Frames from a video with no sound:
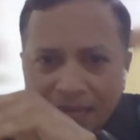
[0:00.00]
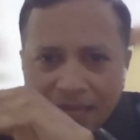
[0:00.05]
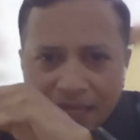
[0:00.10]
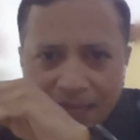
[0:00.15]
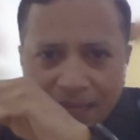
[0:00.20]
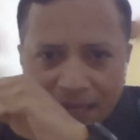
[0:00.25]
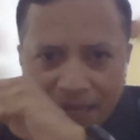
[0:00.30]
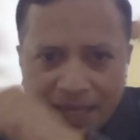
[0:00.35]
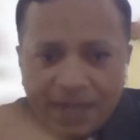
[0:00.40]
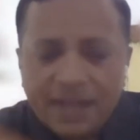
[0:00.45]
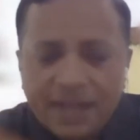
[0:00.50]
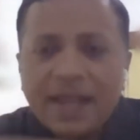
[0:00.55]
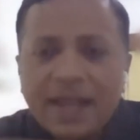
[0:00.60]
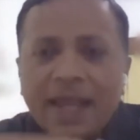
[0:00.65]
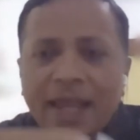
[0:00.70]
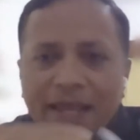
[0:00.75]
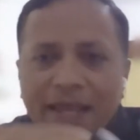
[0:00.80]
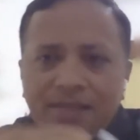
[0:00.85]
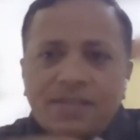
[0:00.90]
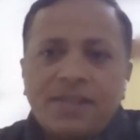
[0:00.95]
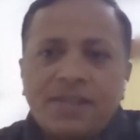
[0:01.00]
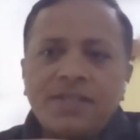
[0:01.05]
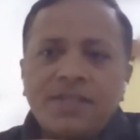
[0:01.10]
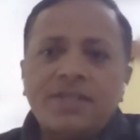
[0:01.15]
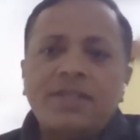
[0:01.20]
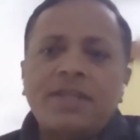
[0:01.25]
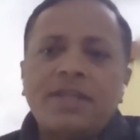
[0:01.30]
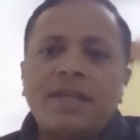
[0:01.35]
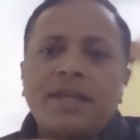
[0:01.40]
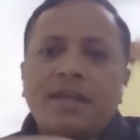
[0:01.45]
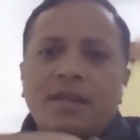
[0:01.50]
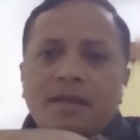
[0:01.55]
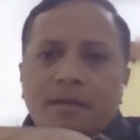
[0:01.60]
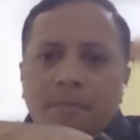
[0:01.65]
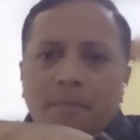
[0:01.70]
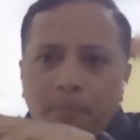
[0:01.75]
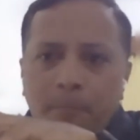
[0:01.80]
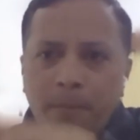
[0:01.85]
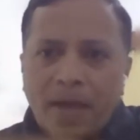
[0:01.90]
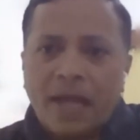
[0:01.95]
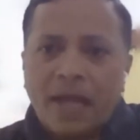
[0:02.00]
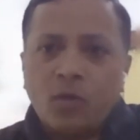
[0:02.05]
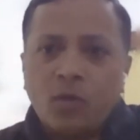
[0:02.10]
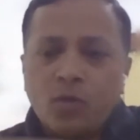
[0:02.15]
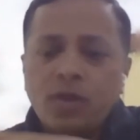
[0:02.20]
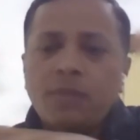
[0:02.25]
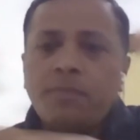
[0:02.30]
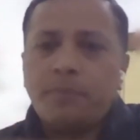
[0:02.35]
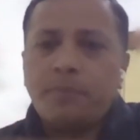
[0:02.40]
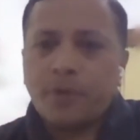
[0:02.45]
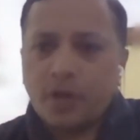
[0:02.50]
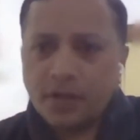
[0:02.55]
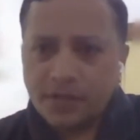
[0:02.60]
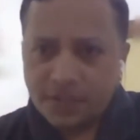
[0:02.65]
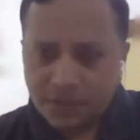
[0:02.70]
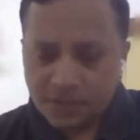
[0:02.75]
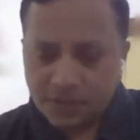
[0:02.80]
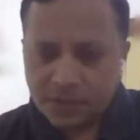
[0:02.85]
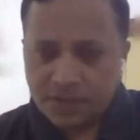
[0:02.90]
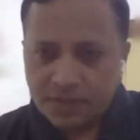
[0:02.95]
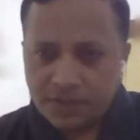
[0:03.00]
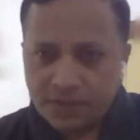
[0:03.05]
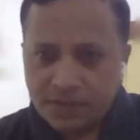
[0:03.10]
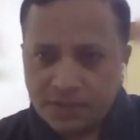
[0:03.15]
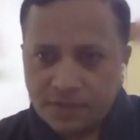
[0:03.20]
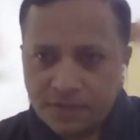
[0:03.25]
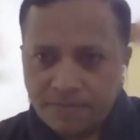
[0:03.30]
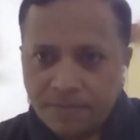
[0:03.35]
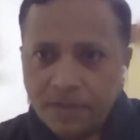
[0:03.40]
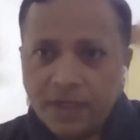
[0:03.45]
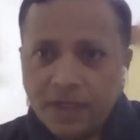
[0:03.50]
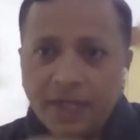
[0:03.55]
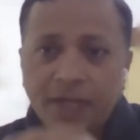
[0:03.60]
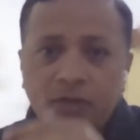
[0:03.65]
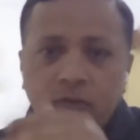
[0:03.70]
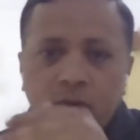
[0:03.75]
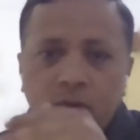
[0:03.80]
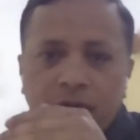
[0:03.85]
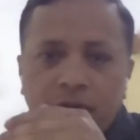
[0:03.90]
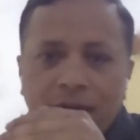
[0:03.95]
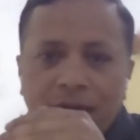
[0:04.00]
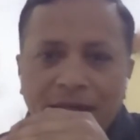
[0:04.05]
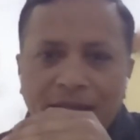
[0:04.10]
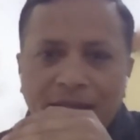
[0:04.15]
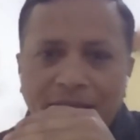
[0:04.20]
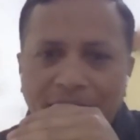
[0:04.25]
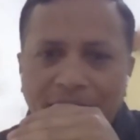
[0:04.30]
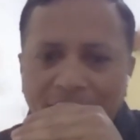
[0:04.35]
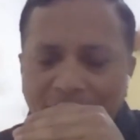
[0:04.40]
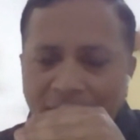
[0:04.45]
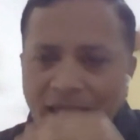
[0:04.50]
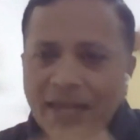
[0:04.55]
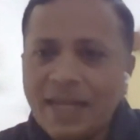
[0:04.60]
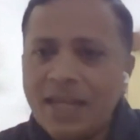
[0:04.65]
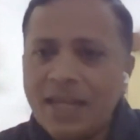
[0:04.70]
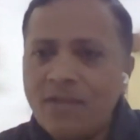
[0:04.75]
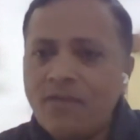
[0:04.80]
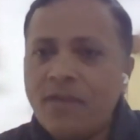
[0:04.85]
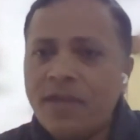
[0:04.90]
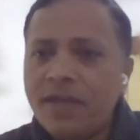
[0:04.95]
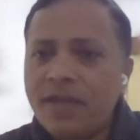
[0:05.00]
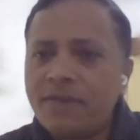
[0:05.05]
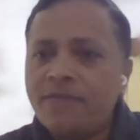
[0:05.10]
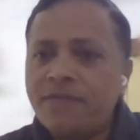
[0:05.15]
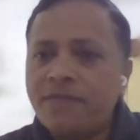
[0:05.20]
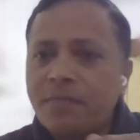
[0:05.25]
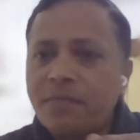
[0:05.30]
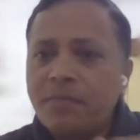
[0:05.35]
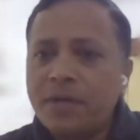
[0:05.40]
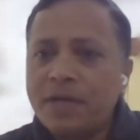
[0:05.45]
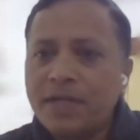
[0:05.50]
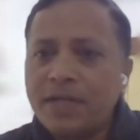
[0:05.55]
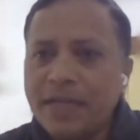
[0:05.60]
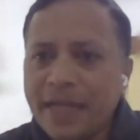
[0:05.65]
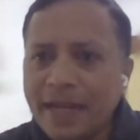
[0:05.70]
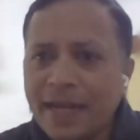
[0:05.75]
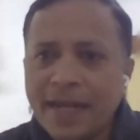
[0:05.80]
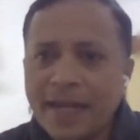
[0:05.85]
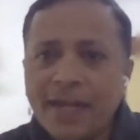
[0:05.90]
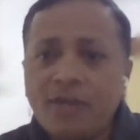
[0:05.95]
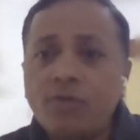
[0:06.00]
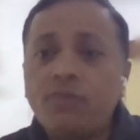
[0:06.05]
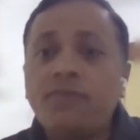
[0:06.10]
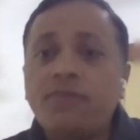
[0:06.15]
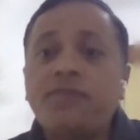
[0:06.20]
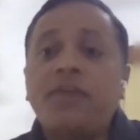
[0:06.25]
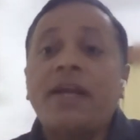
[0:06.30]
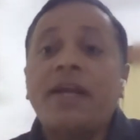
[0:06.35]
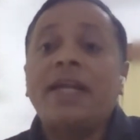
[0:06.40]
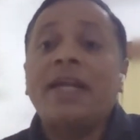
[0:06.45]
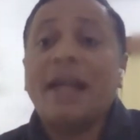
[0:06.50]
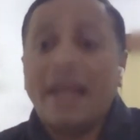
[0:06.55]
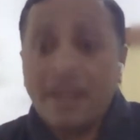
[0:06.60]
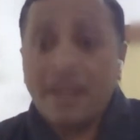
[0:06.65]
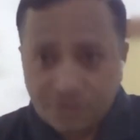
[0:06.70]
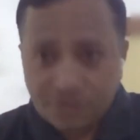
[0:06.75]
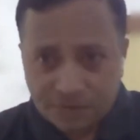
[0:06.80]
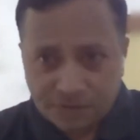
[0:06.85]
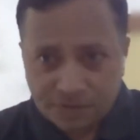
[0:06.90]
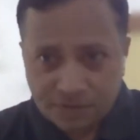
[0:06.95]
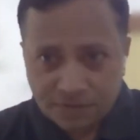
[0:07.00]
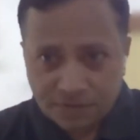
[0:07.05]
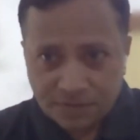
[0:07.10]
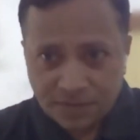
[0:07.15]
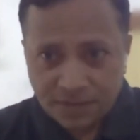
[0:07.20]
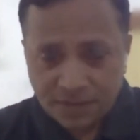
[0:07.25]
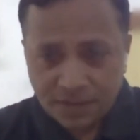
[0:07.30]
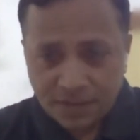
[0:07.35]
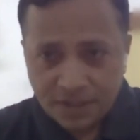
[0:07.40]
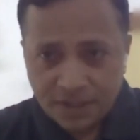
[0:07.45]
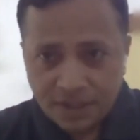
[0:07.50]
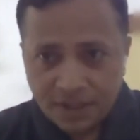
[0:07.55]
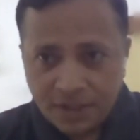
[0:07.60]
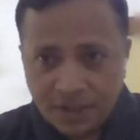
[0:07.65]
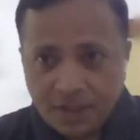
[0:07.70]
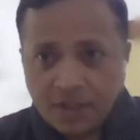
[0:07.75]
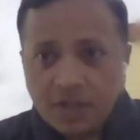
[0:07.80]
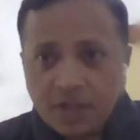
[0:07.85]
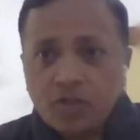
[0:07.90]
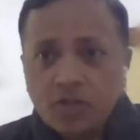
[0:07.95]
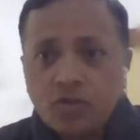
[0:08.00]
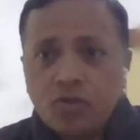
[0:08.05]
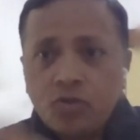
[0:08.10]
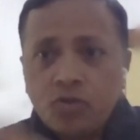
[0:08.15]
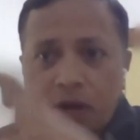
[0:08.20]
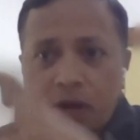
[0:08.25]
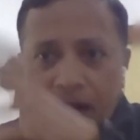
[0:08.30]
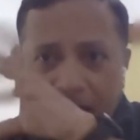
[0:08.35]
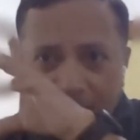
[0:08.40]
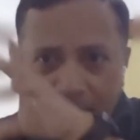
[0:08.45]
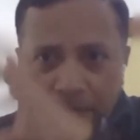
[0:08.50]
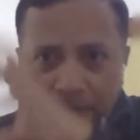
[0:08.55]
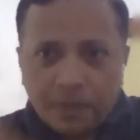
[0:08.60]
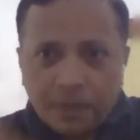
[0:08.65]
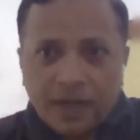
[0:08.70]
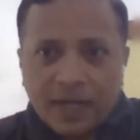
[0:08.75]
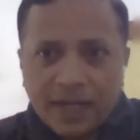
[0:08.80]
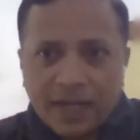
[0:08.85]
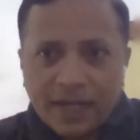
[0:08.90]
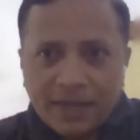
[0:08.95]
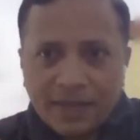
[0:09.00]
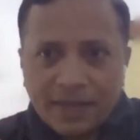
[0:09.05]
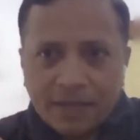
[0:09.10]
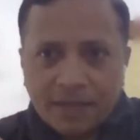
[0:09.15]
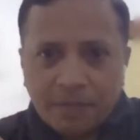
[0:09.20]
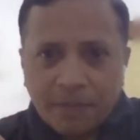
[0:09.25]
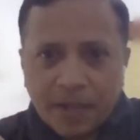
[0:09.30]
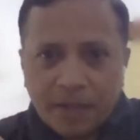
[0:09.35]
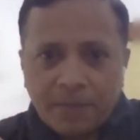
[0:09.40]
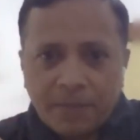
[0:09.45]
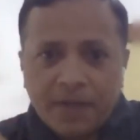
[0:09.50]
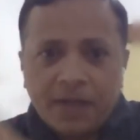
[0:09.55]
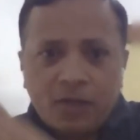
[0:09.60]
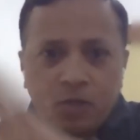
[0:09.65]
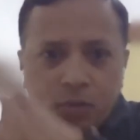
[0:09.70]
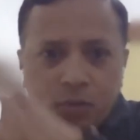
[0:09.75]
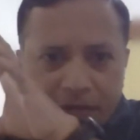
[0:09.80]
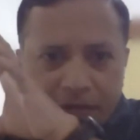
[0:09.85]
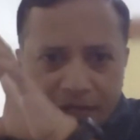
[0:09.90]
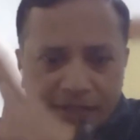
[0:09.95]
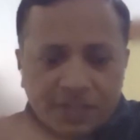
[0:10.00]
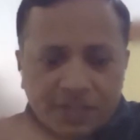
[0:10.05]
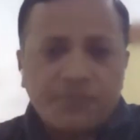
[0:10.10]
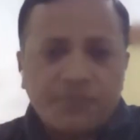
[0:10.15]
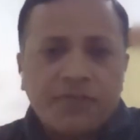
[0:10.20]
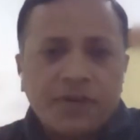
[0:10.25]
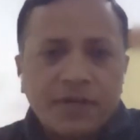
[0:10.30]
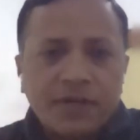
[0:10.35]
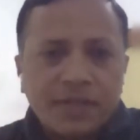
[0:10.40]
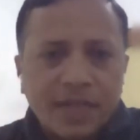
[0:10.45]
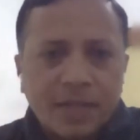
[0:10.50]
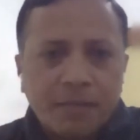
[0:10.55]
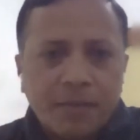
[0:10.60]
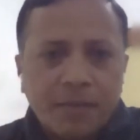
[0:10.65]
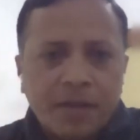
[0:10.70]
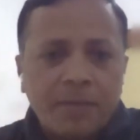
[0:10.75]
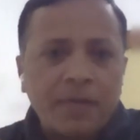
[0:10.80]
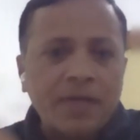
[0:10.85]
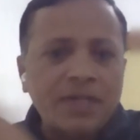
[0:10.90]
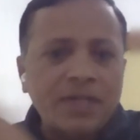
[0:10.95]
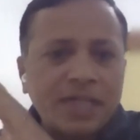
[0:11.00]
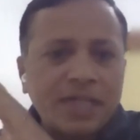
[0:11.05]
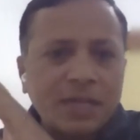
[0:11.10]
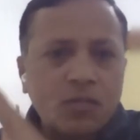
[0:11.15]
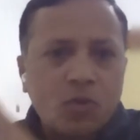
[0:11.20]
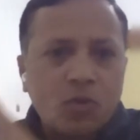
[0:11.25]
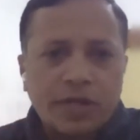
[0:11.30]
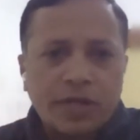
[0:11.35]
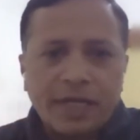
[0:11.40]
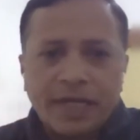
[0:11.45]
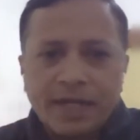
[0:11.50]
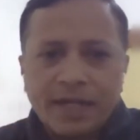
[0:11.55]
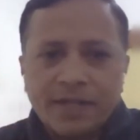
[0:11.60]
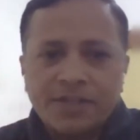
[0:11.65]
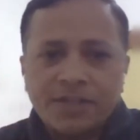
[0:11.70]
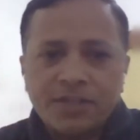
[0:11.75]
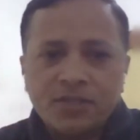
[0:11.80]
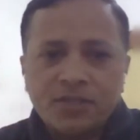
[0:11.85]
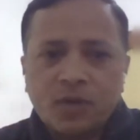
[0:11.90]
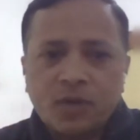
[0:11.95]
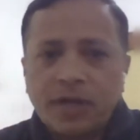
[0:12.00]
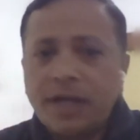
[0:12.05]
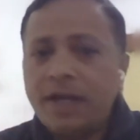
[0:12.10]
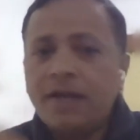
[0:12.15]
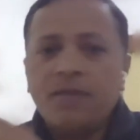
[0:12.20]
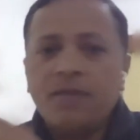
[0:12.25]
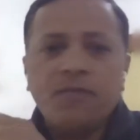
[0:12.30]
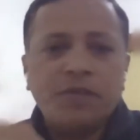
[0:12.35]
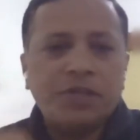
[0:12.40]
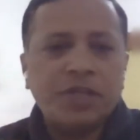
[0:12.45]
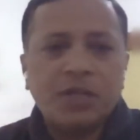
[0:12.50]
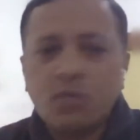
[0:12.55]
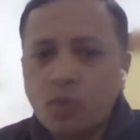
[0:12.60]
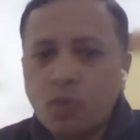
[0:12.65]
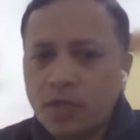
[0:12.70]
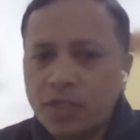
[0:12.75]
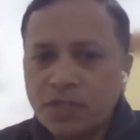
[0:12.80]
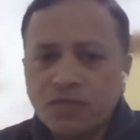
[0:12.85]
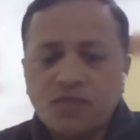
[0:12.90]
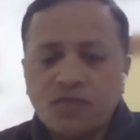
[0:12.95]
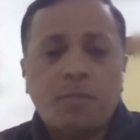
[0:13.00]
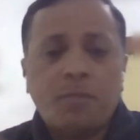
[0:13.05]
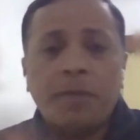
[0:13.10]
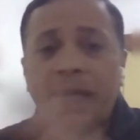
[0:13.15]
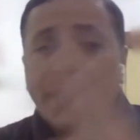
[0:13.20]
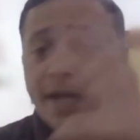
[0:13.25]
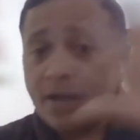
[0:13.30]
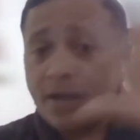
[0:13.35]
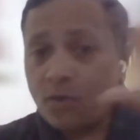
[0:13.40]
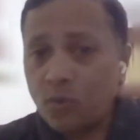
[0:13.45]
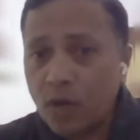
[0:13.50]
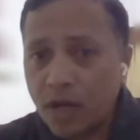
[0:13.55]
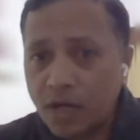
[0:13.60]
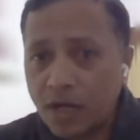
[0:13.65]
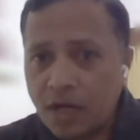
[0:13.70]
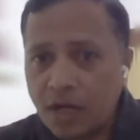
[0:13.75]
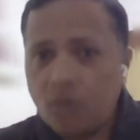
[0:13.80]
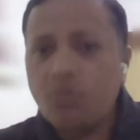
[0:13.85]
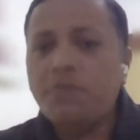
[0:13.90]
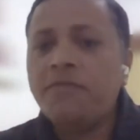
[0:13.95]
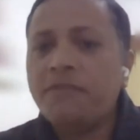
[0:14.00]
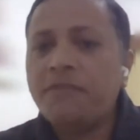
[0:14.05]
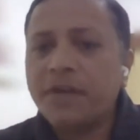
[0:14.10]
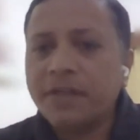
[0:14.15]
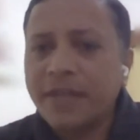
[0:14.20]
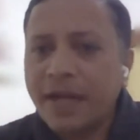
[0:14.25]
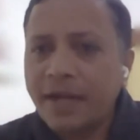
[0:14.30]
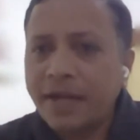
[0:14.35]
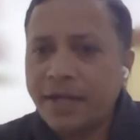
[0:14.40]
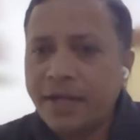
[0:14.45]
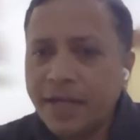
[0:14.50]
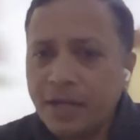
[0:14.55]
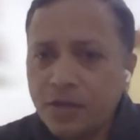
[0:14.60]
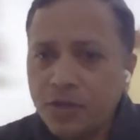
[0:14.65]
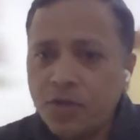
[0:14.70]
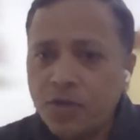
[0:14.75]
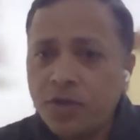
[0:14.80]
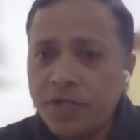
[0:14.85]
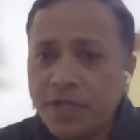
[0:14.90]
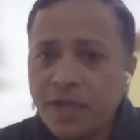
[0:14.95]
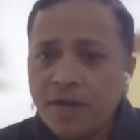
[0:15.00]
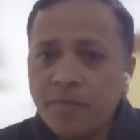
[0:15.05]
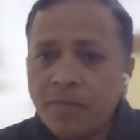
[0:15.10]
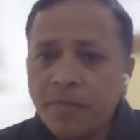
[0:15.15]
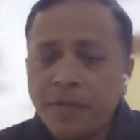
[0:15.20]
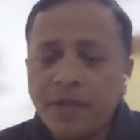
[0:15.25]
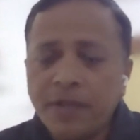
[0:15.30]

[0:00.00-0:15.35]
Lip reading: In existing manual processes, it could take anywhere from a day to 5 days to apply that payment, to decipher that payment, saying what deductions were done, which invoices were paid, and to account for that into your ERP.